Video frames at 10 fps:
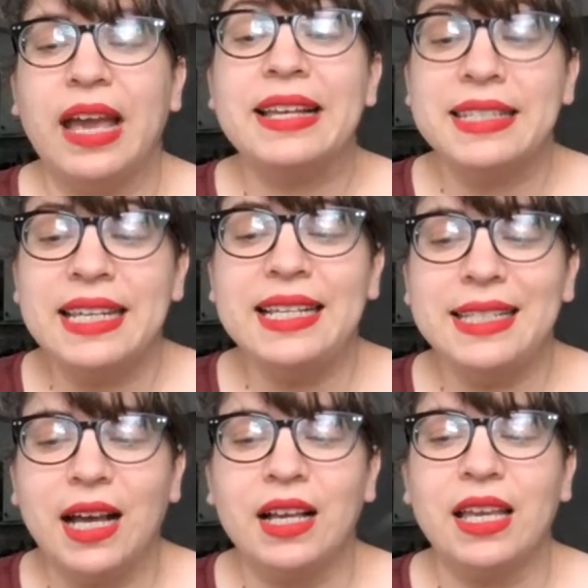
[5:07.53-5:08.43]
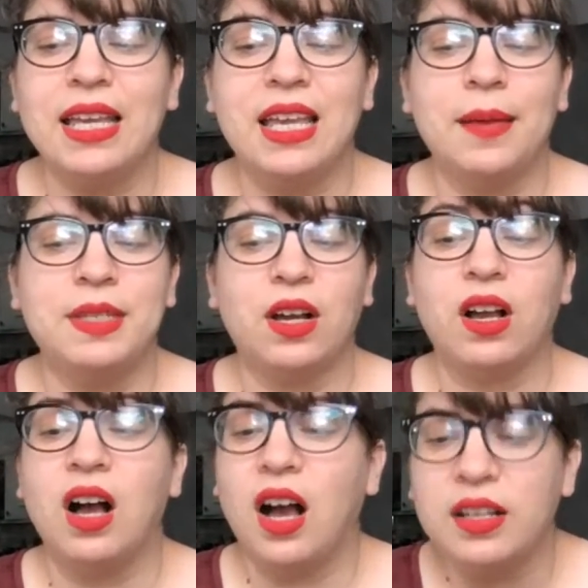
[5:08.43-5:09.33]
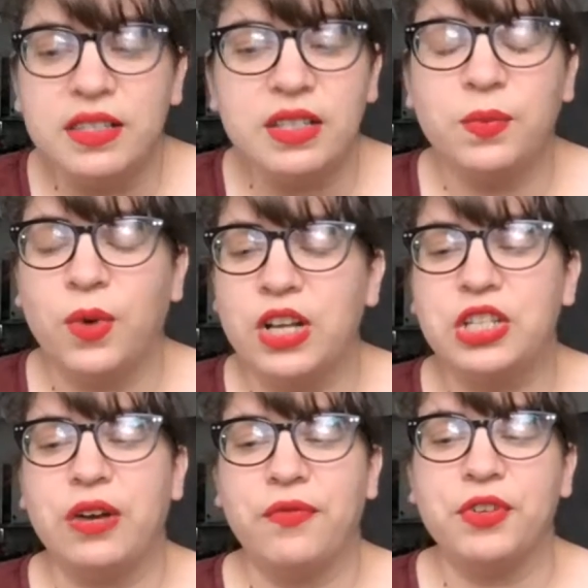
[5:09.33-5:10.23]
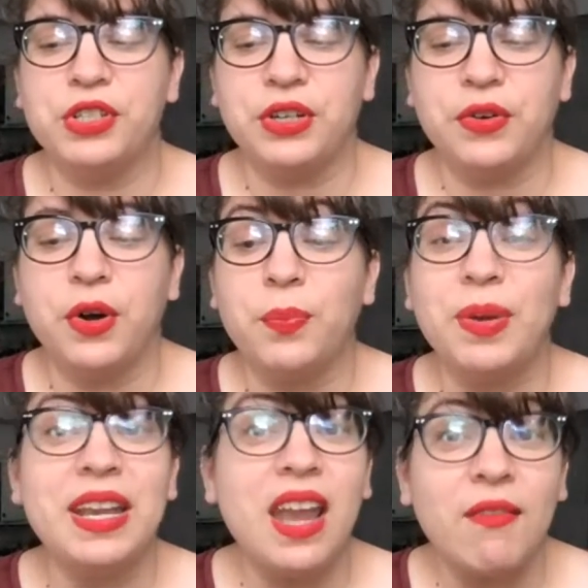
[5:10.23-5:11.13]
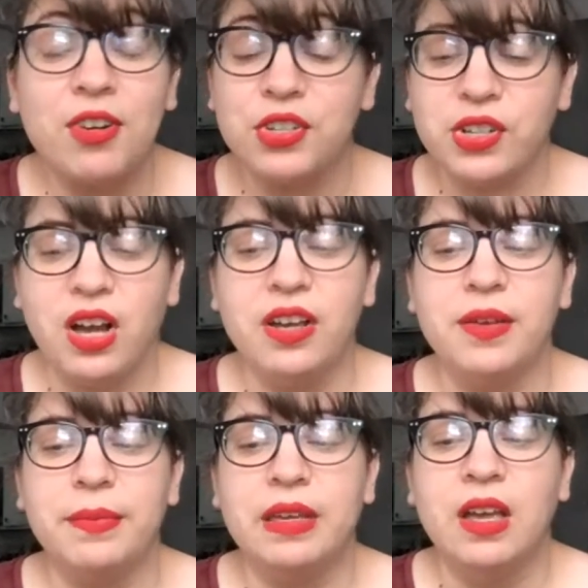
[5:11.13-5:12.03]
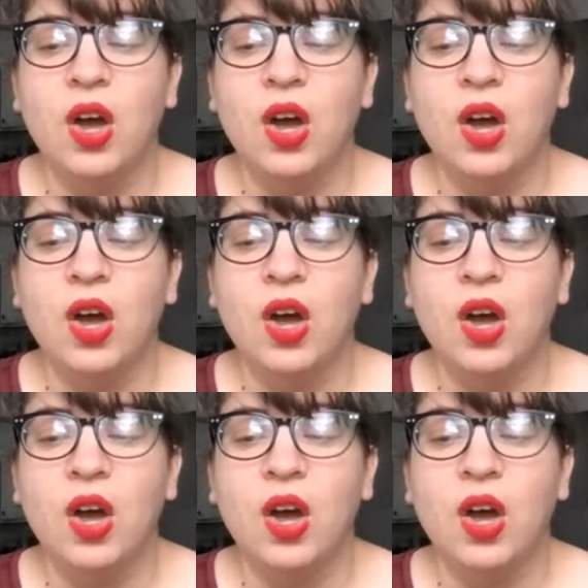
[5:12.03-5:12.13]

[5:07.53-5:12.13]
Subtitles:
As he dug, he kept a constant watch out for Zero, but never saw him.